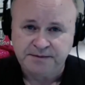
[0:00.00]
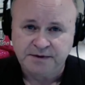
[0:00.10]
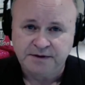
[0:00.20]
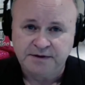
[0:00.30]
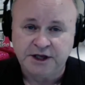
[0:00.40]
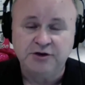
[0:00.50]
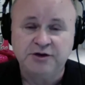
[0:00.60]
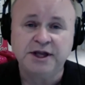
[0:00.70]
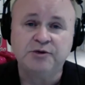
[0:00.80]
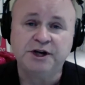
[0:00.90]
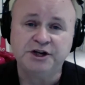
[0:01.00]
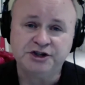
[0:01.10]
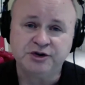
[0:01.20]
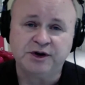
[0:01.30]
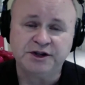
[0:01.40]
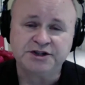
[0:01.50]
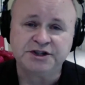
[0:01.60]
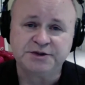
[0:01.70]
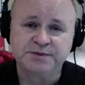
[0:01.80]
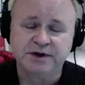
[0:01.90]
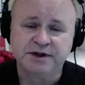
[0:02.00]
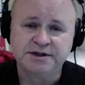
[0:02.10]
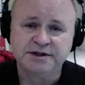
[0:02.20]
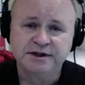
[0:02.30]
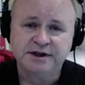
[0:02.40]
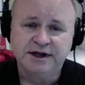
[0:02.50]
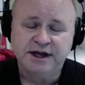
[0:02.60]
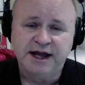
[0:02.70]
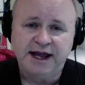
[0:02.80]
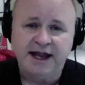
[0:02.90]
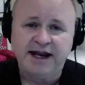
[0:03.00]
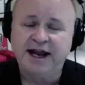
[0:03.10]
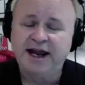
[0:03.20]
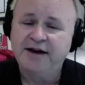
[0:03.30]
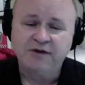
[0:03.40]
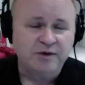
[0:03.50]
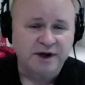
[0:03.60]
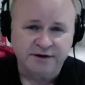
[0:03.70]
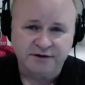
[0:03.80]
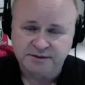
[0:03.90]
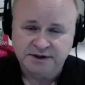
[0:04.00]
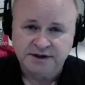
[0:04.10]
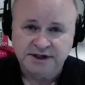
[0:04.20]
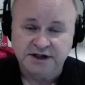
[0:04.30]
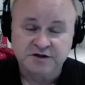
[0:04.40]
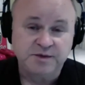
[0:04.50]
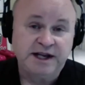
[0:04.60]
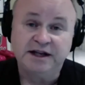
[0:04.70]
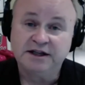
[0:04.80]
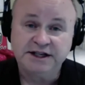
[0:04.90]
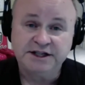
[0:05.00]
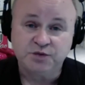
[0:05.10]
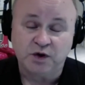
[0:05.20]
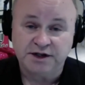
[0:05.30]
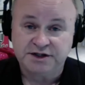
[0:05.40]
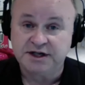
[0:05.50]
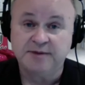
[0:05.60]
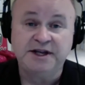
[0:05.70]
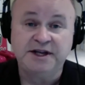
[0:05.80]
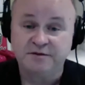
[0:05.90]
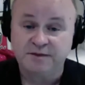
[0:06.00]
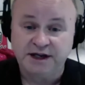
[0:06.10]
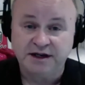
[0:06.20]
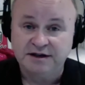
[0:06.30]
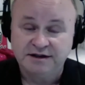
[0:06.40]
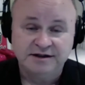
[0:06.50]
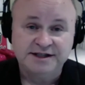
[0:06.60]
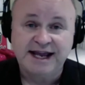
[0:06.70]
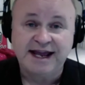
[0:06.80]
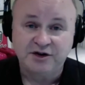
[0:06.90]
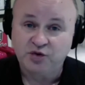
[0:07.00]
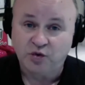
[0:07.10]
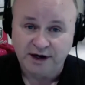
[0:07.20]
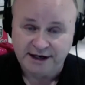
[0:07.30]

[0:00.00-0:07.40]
that you think would enjoy this experience? And every one of them gives me at least one. Some give me 10, 20.